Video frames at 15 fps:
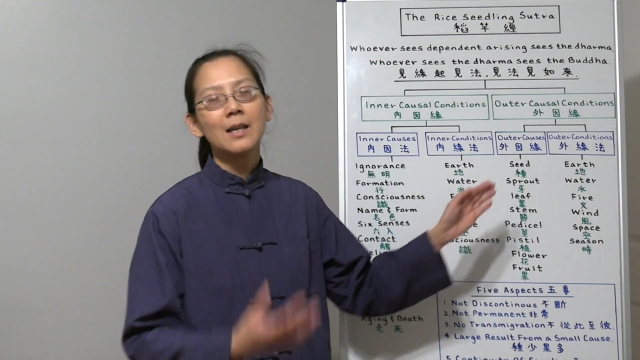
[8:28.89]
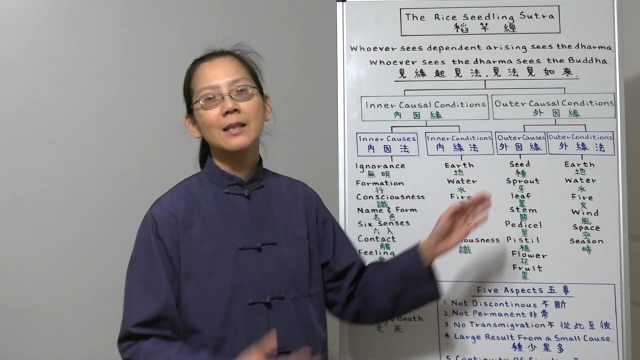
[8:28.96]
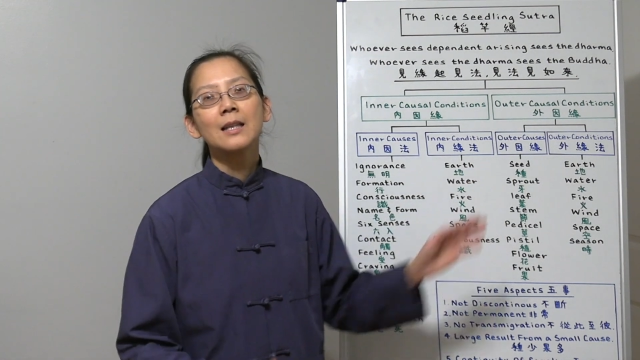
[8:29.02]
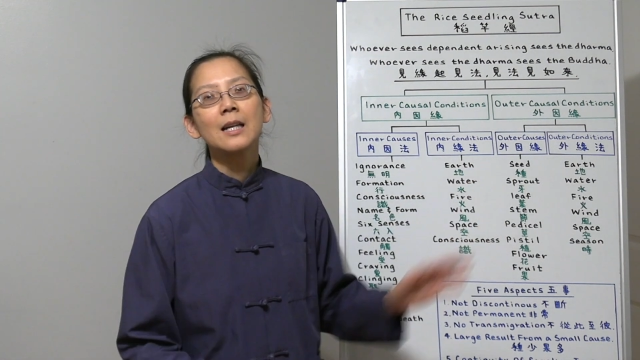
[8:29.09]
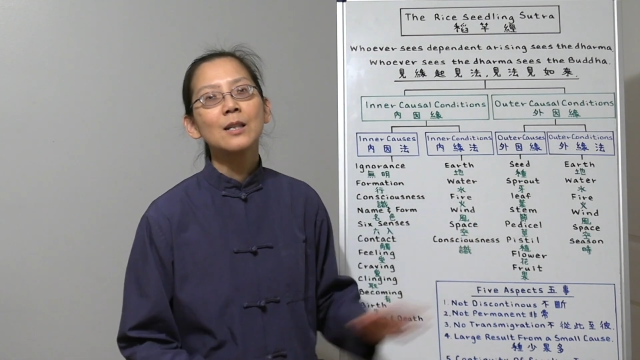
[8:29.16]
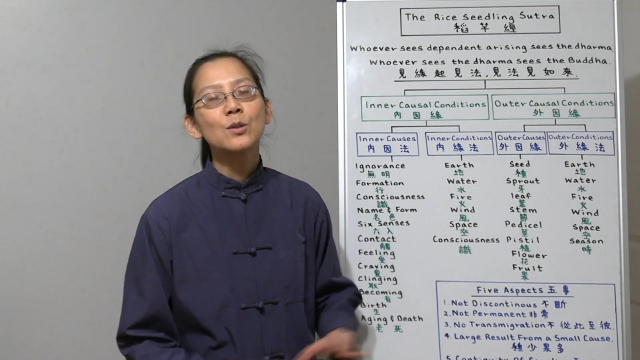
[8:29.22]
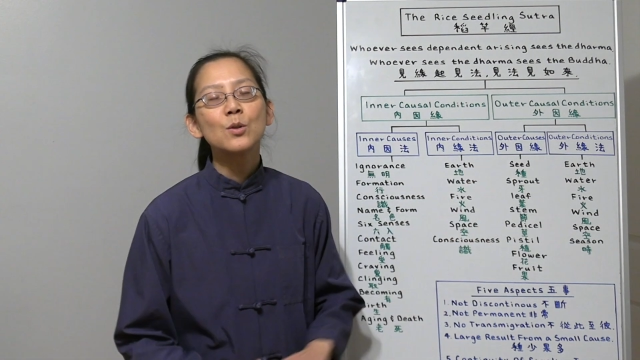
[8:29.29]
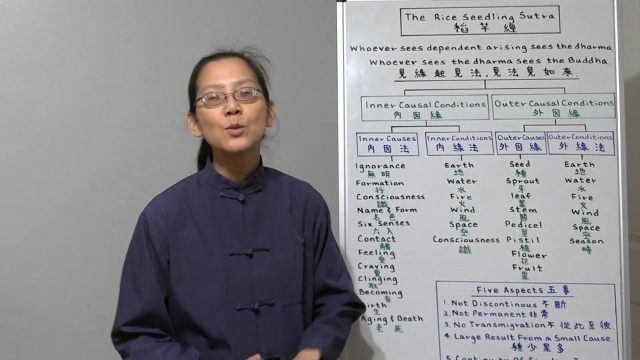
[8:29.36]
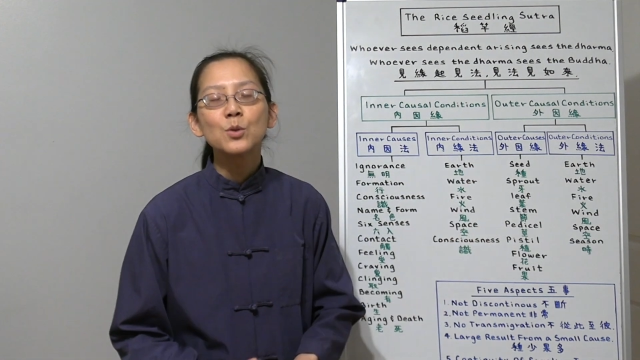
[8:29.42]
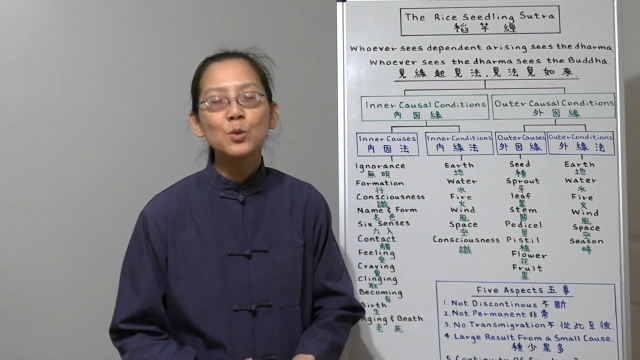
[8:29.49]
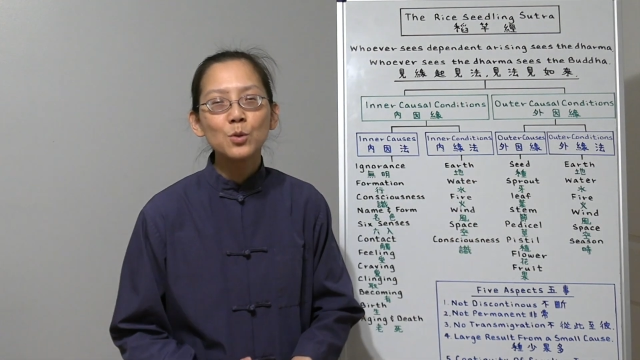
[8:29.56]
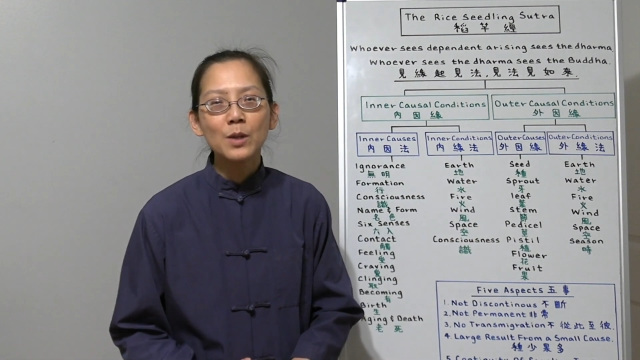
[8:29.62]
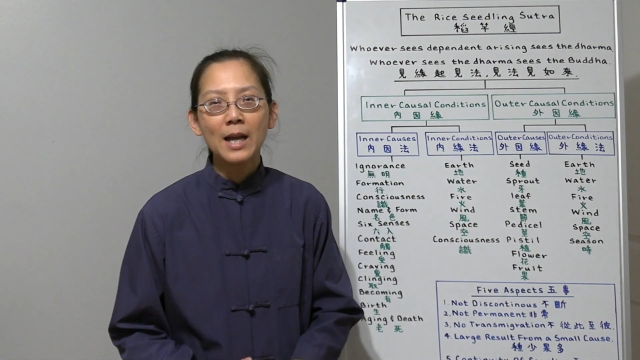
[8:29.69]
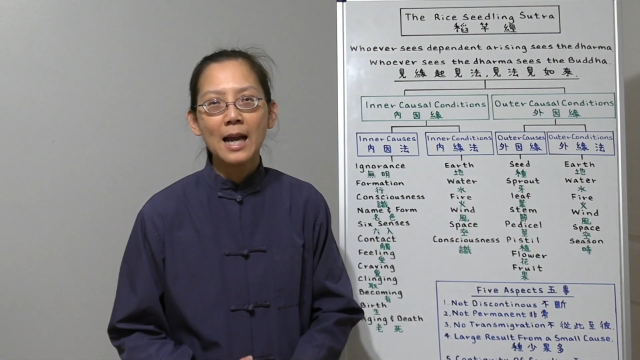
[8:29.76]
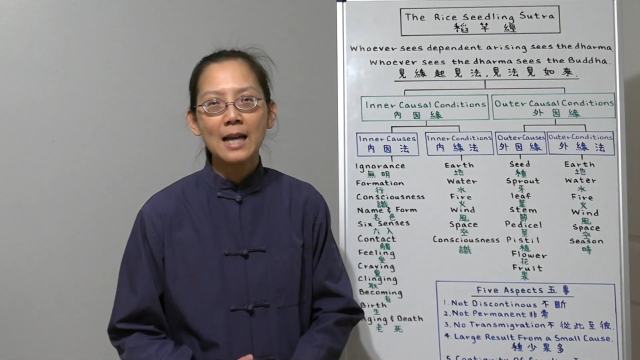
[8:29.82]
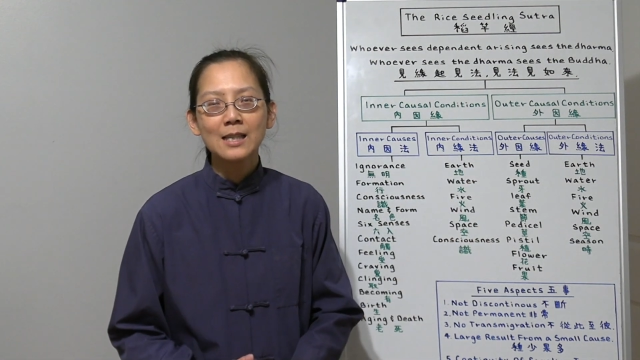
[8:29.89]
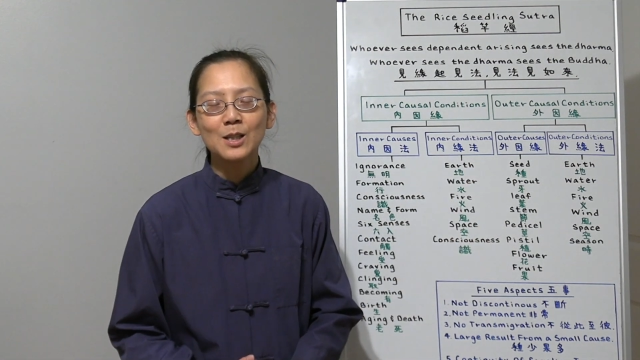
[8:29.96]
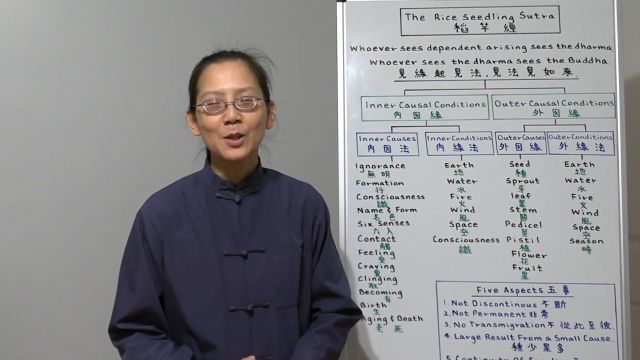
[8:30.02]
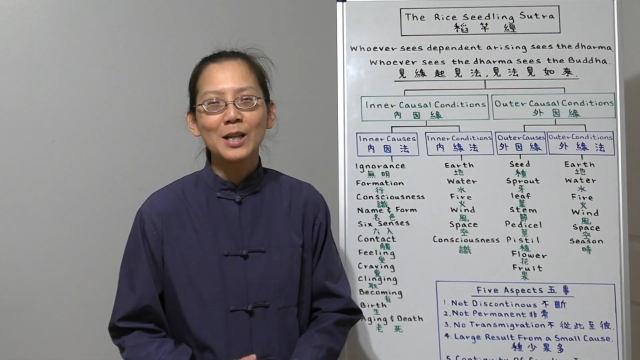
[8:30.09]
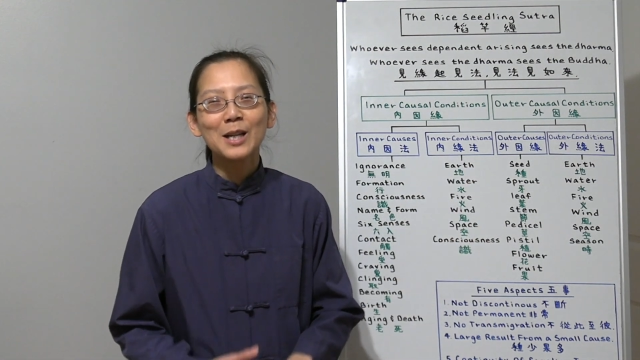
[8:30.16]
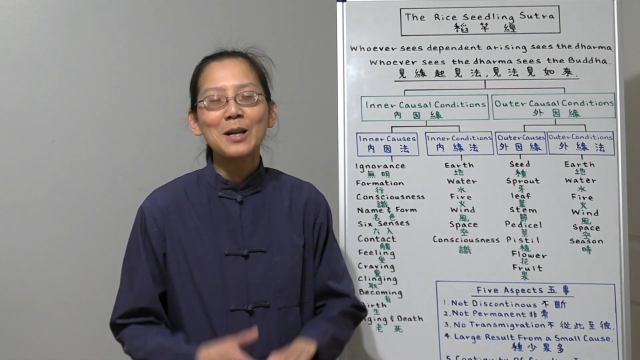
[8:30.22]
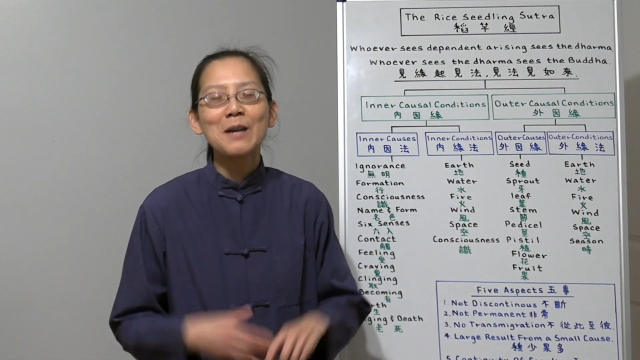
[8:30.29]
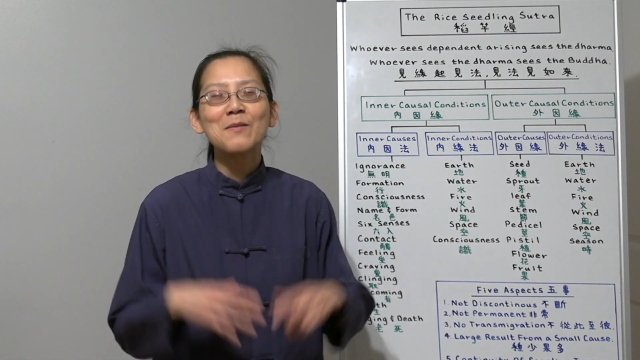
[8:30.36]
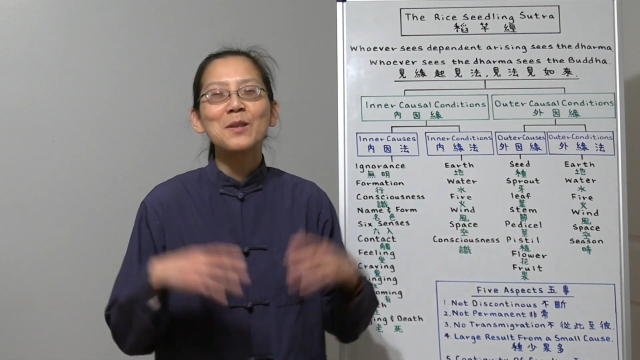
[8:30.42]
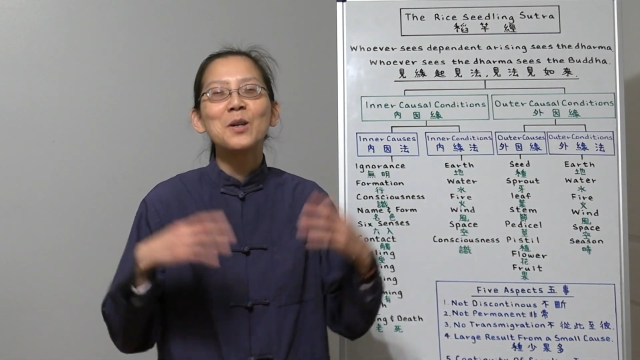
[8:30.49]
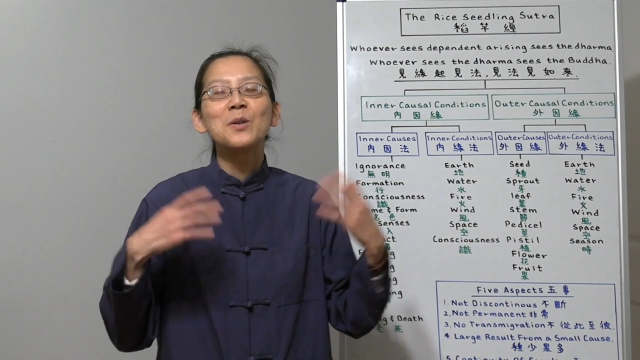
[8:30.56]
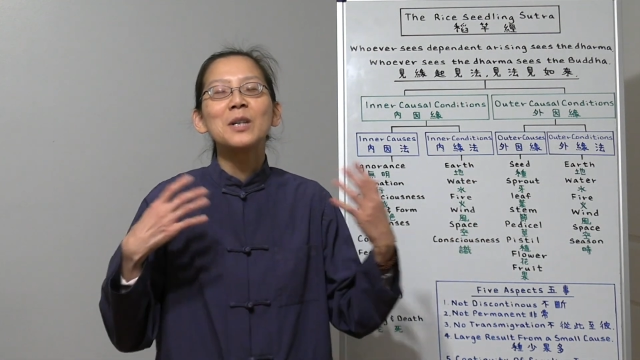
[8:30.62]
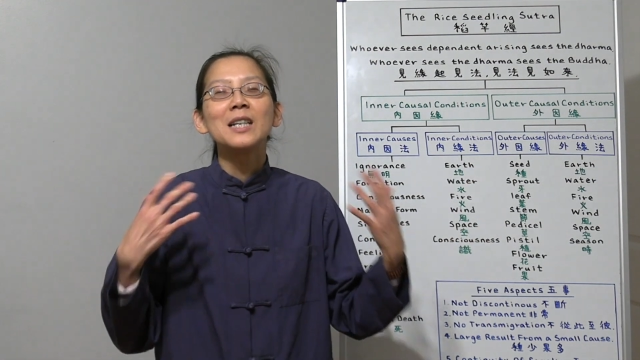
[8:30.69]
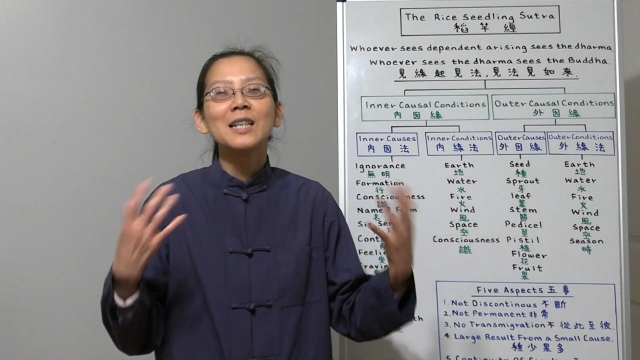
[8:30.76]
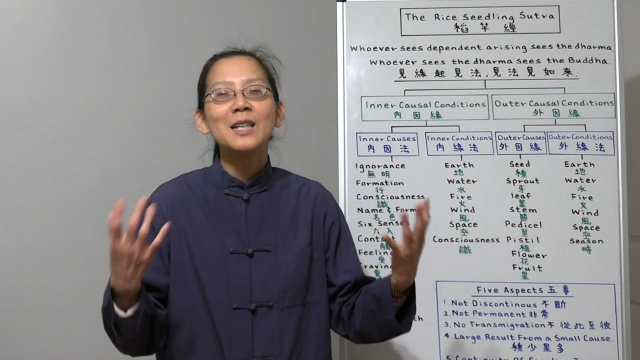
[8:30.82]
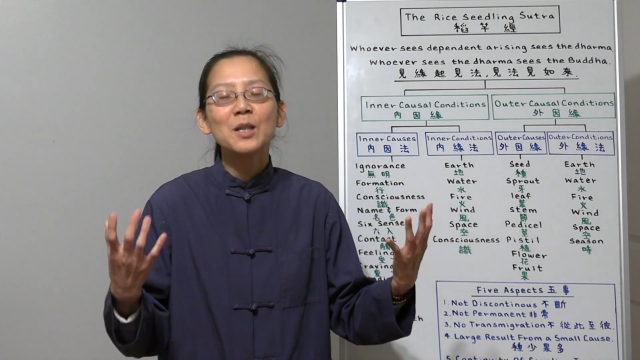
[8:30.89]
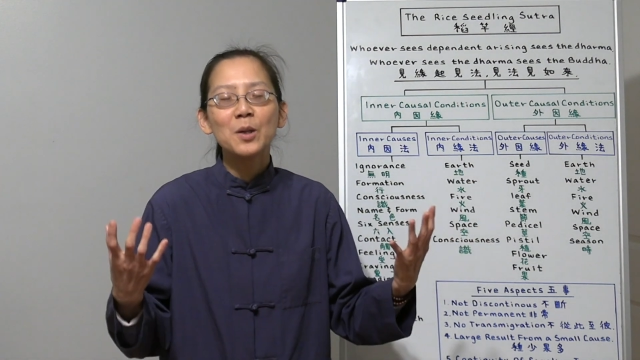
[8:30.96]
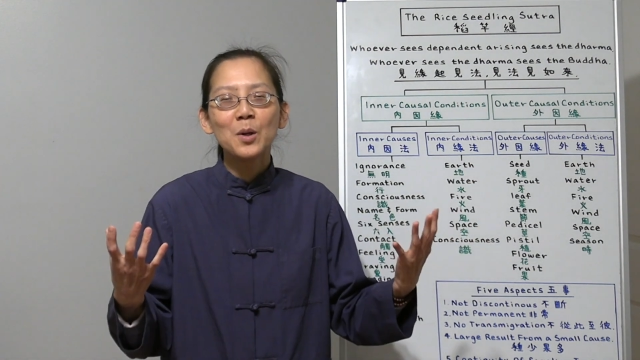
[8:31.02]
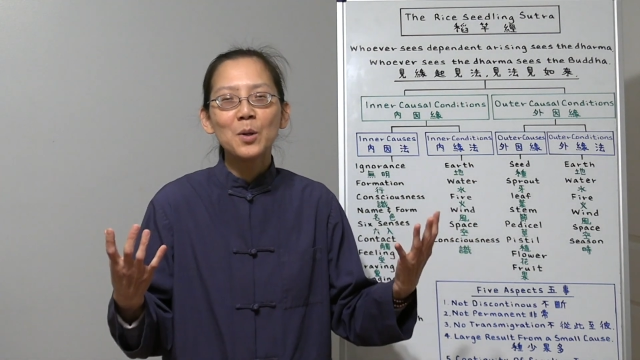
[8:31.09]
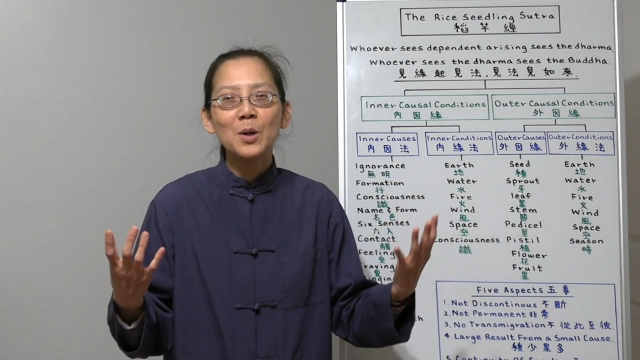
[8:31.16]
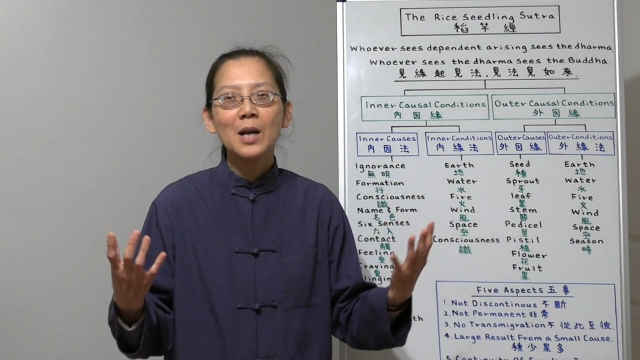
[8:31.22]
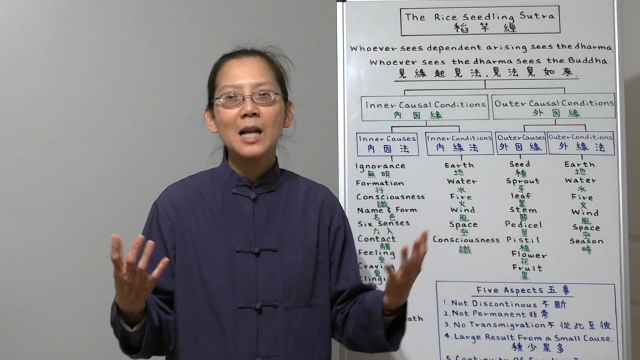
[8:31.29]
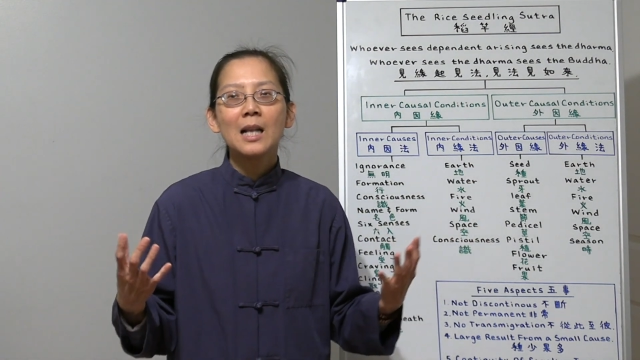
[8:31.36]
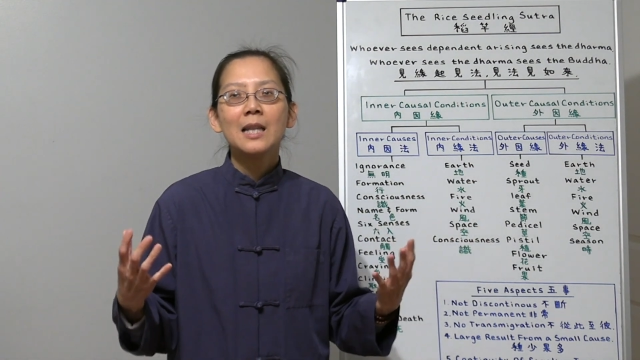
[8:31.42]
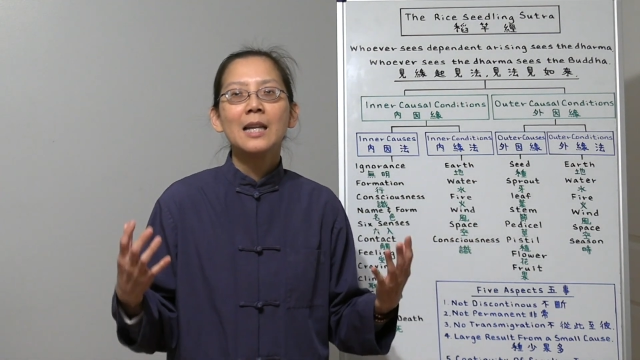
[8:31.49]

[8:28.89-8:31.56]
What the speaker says: They don't do that. So they have no ego,